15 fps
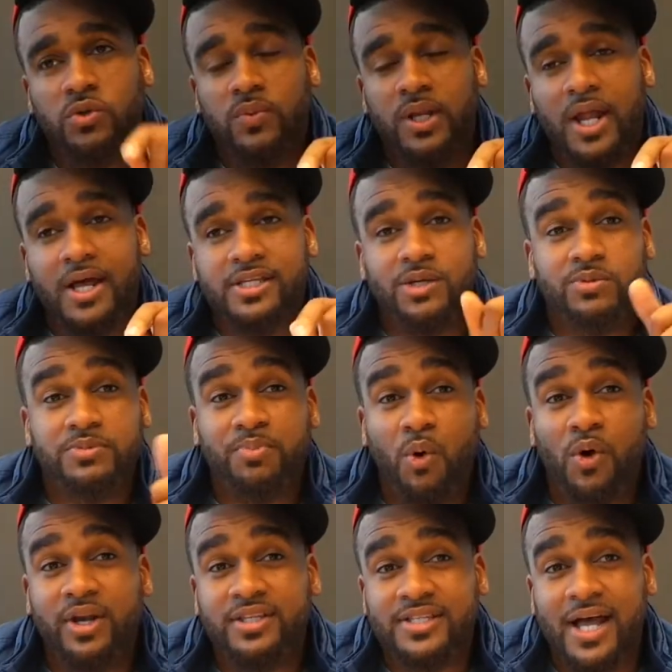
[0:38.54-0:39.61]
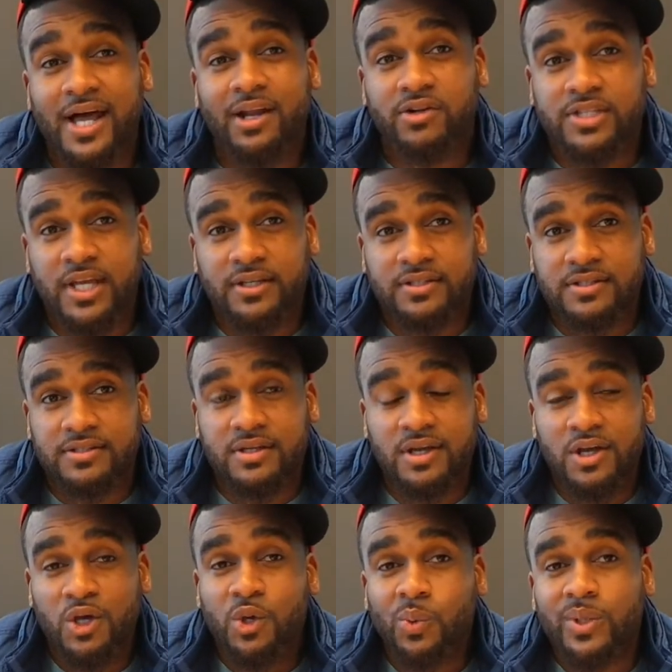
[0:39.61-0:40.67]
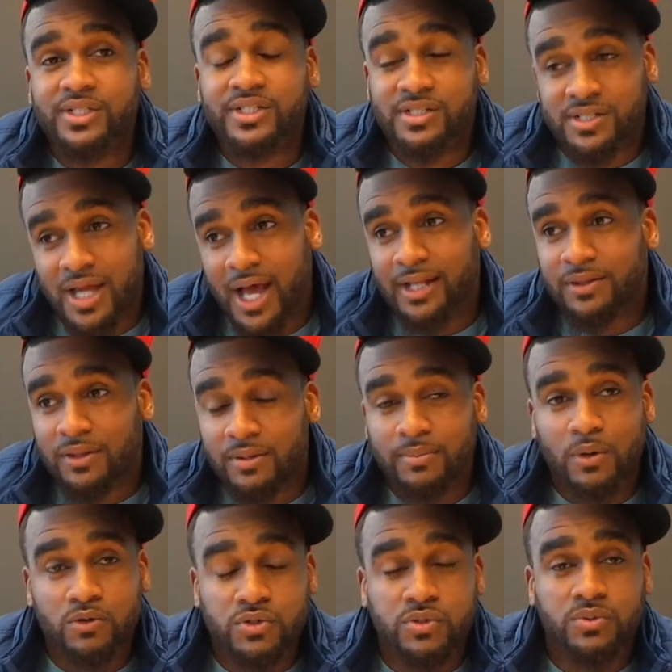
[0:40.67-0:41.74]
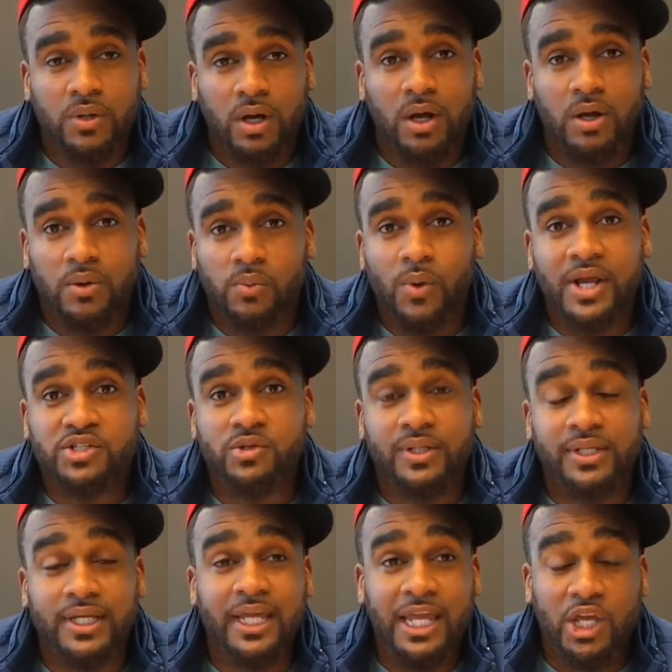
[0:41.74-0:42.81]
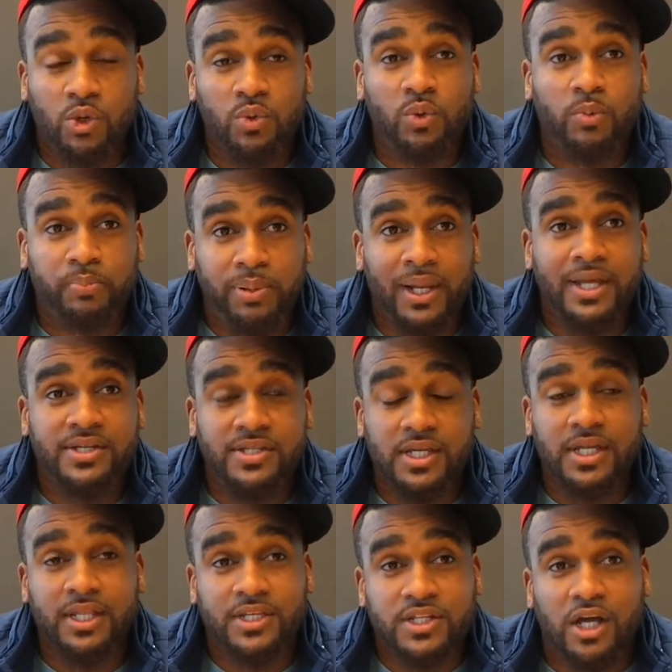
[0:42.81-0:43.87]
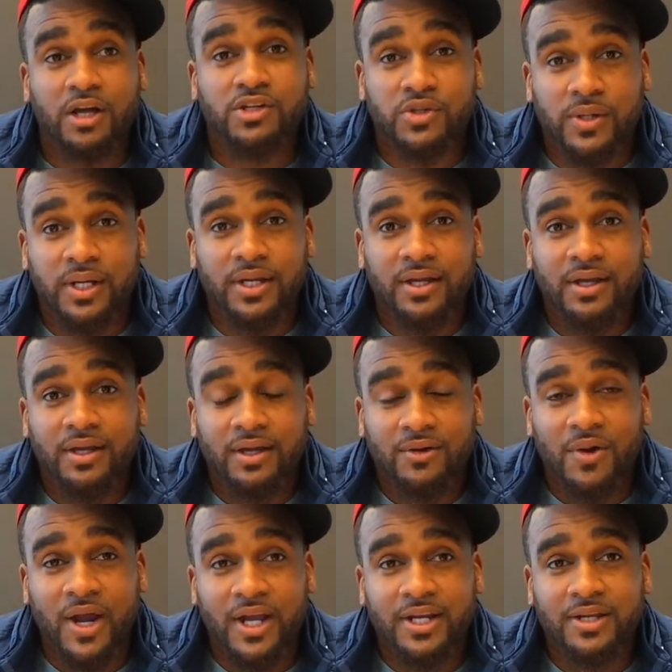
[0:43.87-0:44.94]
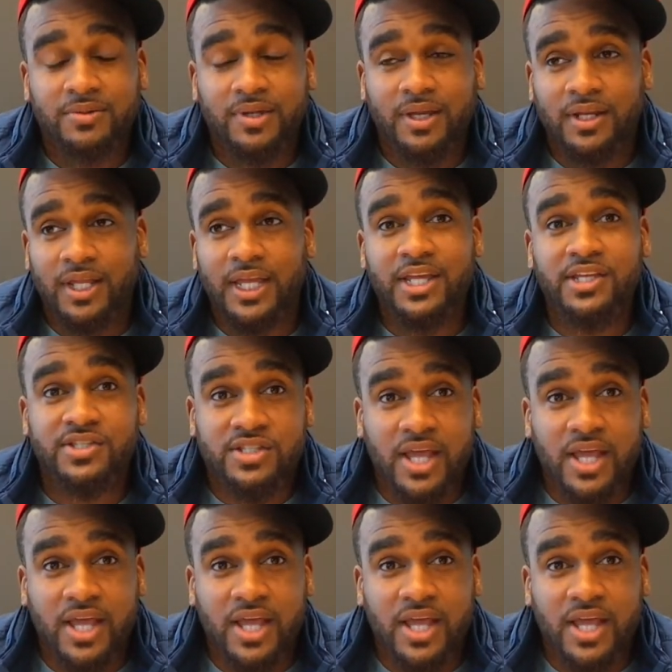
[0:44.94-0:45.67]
realize he was born in Tyler, Texas, which is not the most racially equal place in this country, right? In East